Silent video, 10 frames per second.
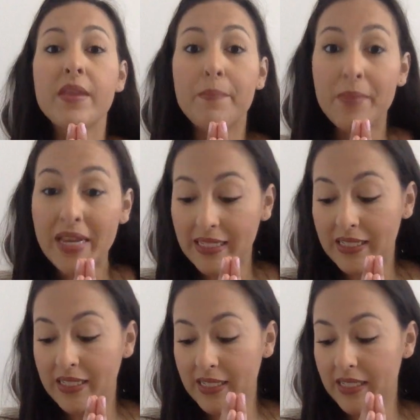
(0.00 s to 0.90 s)
Meat.
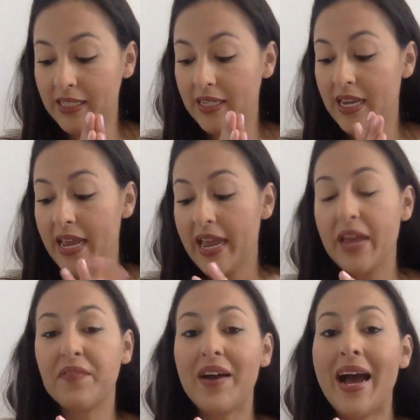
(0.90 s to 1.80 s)
Good.
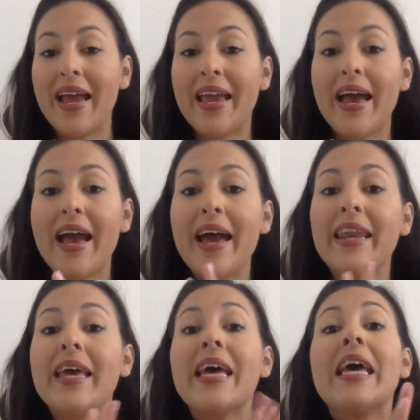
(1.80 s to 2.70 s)
If I add